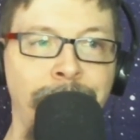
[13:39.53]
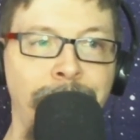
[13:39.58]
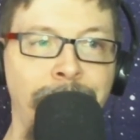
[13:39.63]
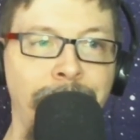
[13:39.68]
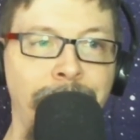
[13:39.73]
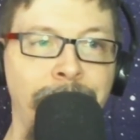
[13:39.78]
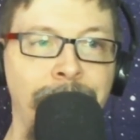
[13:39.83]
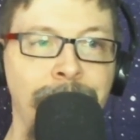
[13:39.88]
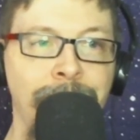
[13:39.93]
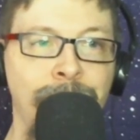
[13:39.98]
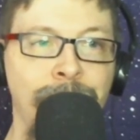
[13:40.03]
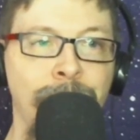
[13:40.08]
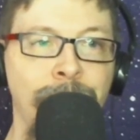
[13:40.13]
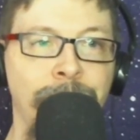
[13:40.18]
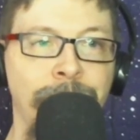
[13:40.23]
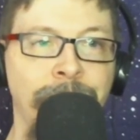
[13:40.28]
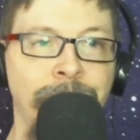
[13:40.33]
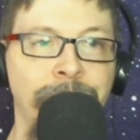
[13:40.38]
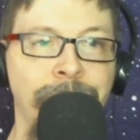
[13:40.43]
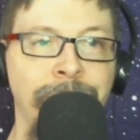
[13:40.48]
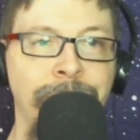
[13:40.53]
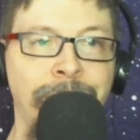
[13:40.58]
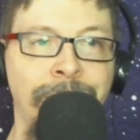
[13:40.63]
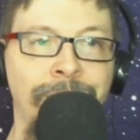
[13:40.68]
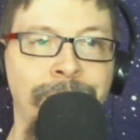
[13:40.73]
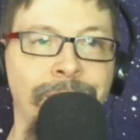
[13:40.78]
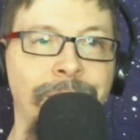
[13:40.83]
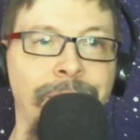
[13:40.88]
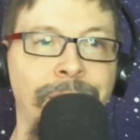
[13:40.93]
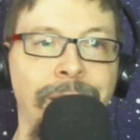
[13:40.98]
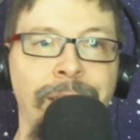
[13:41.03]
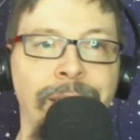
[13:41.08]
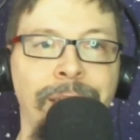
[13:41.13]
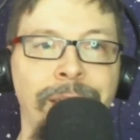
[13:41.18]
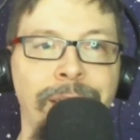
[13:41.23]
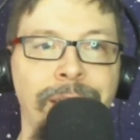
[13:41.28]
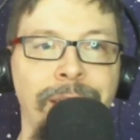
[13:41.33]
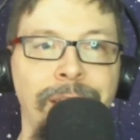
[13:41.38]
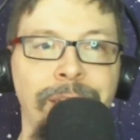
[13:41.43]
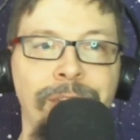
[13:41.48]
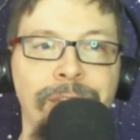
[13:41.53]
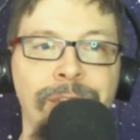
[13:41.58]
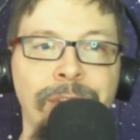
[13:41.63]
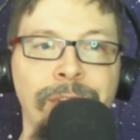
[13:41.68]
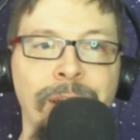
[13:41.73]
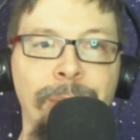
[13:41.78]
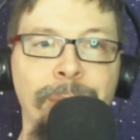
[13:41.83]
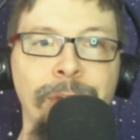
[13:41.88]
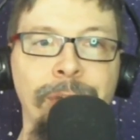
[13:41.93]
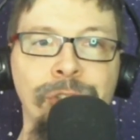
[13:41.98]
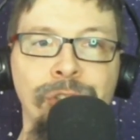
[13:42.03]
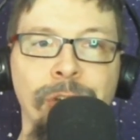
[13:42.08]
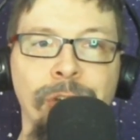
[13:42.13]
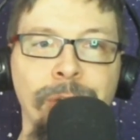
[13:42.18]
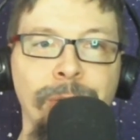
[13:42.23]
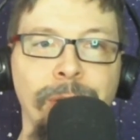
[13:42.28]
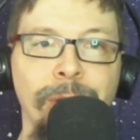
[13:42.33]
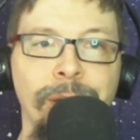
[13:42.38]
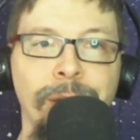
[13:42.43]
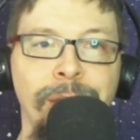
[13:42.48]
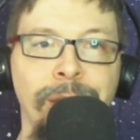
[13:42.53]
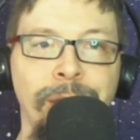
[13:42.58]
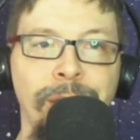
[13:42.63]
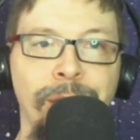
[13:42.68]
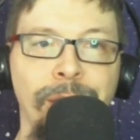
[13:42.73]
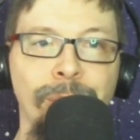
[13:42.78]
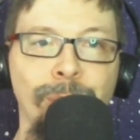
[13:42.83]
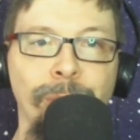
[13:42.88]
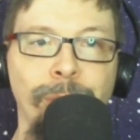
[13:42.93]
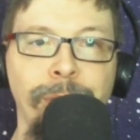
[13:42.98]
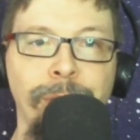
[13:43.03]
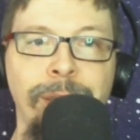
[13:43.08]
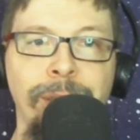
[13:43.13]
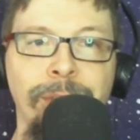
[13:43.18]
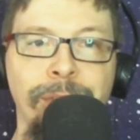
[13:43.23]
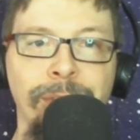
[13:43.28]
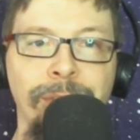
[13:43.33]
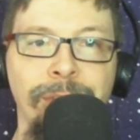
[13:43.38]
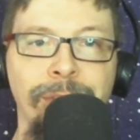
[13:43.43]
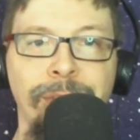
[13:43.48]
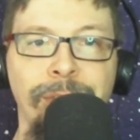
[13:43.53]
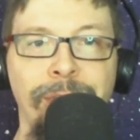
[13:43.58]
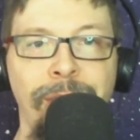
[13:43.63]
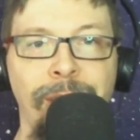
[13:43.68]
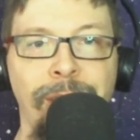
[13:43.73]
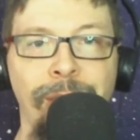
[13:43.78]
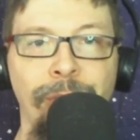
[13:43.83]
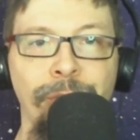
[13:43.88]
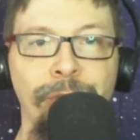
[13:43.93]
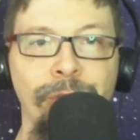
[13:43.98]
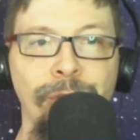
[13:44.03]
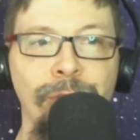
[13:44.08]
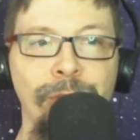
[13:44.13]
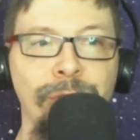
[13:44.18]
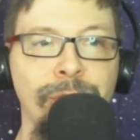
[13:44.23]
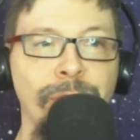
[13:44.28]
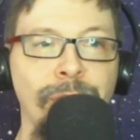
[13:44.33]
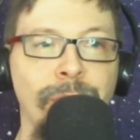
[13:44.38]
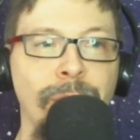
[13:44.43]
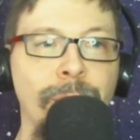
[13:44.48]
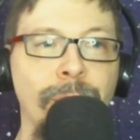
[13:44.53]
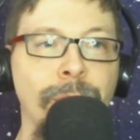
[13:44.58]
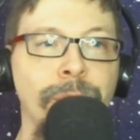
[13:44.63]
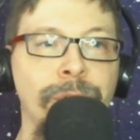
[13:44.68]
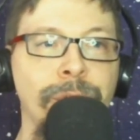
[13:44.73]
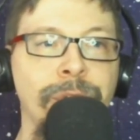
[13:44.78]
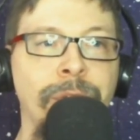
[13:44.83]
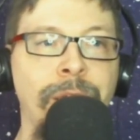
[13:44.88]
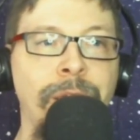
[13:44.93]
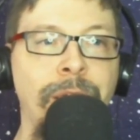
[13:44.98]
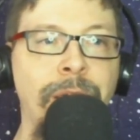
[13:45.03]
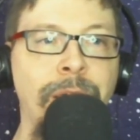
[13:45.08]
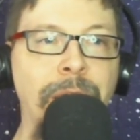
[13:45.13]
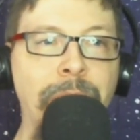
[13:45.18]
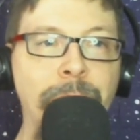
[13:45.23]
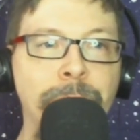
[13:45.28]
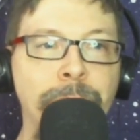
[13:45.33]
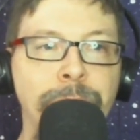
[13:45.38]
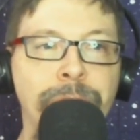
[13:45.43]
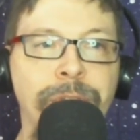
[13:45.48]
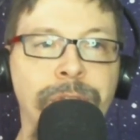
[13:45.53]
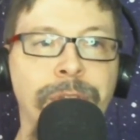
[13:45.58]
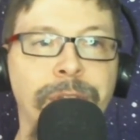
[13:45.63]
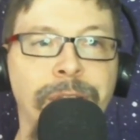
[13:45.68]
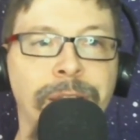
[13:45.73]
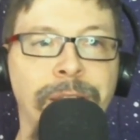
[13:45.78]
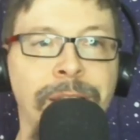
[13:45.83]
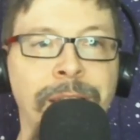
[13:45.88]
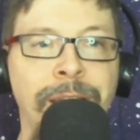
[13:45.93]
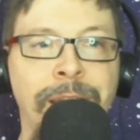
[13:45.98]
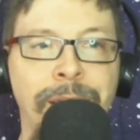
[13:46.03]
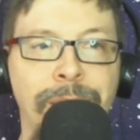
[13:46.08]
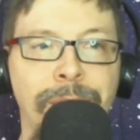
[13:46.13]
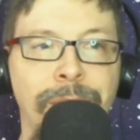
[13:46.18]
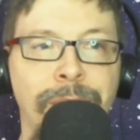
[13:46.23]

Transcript: and do it fantastically. It's not my genre. It really isn't. The first Star Wars that